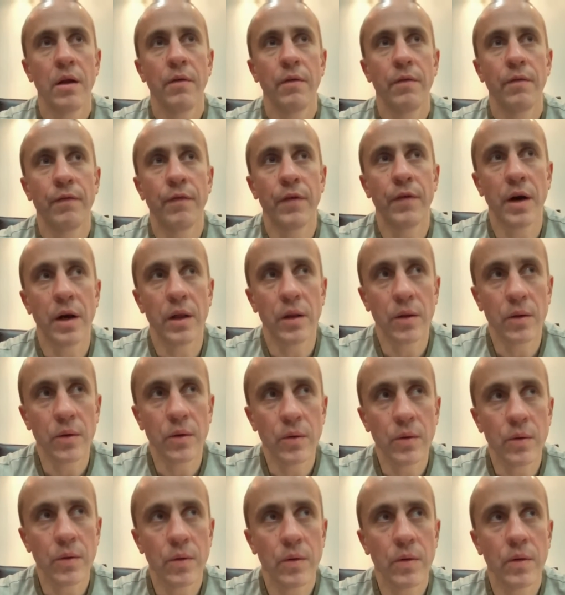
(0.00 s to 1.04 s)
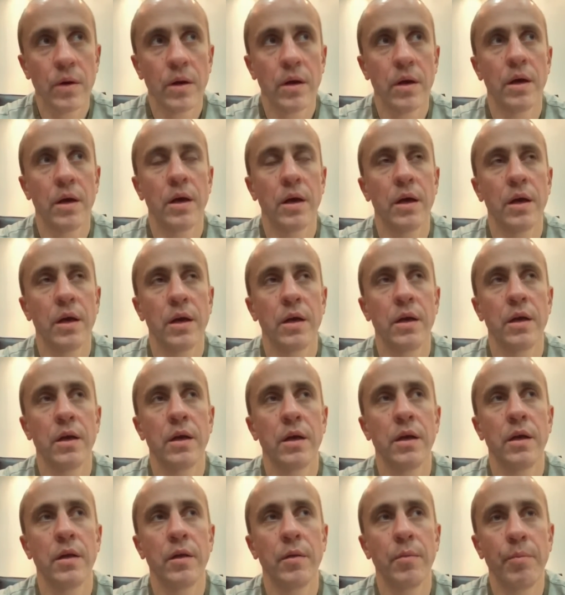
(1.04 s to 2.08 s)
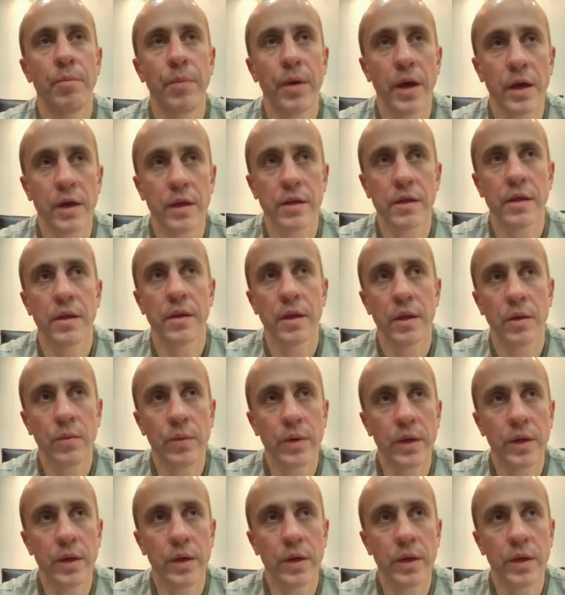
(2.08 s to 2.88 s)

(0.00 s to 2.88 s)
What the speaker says: follow the path that